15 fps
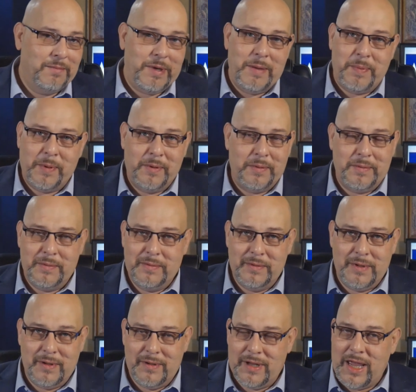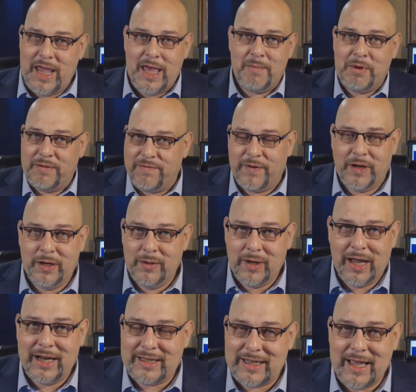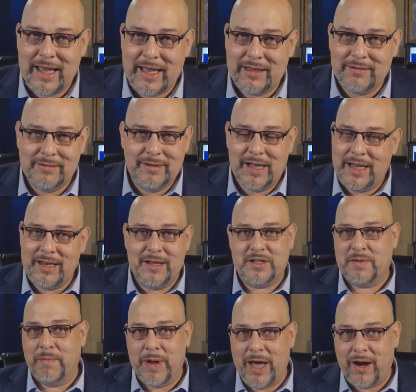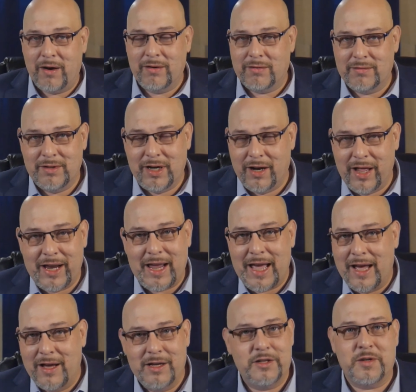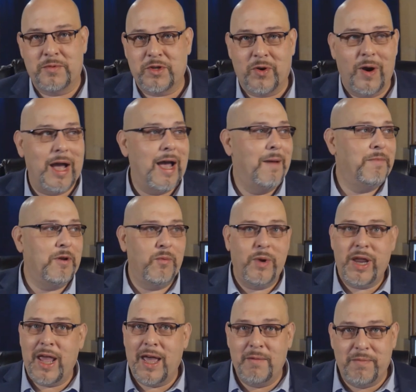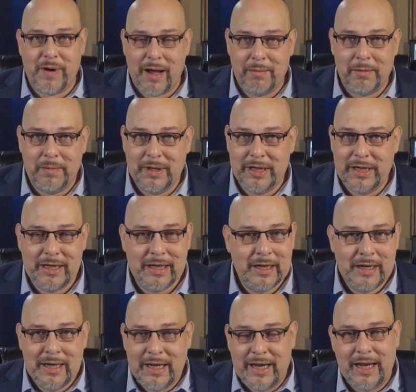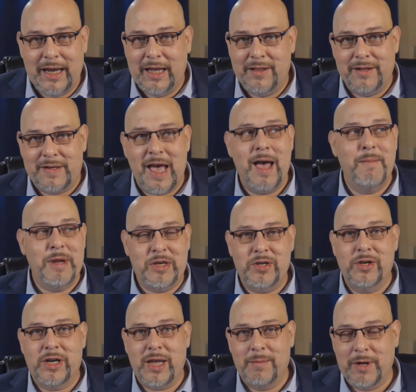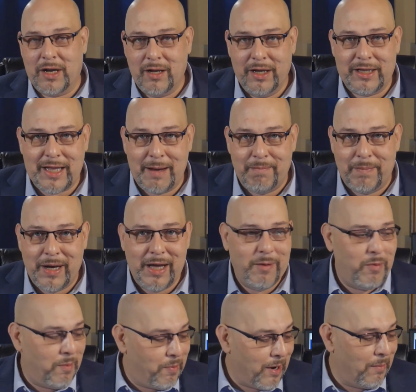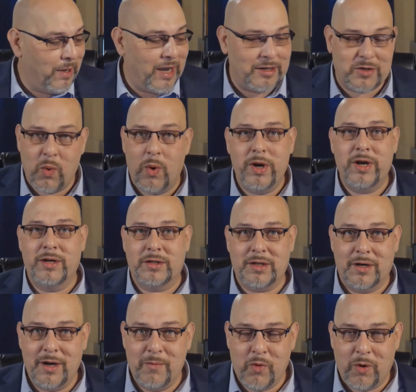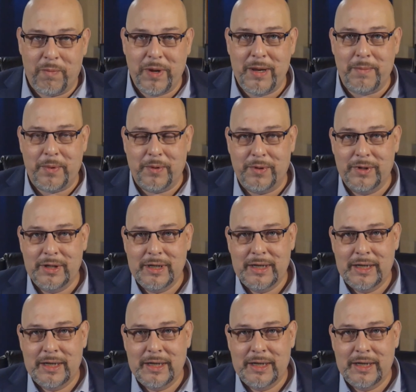people ebb and flow like that that doesn't matter you know that guy unsubscribed and we had probably in the time it took him to click that button, we probably had 20 or 30 more people,